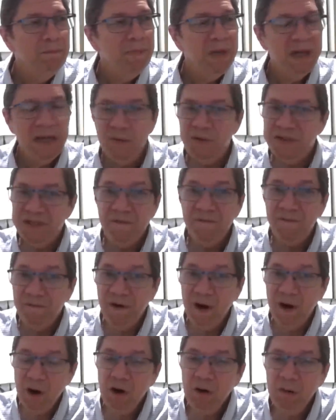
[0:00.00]
but it was a
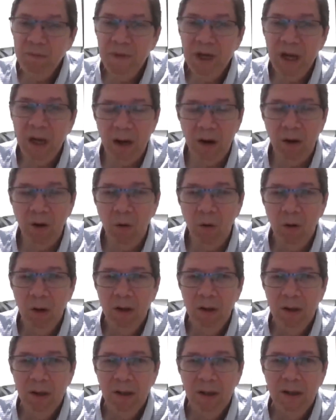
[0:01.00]
firm no.
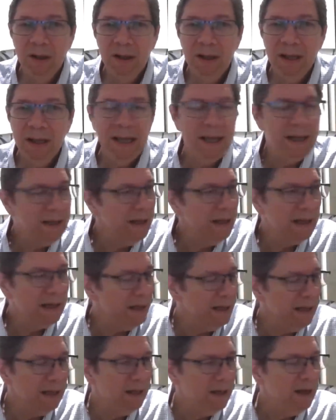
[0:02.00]
And,
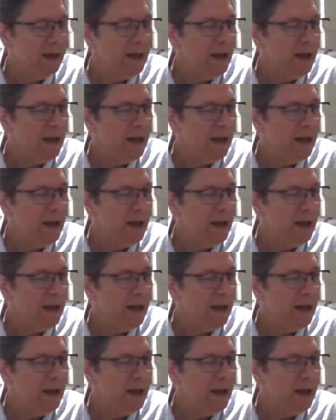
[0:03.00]
and,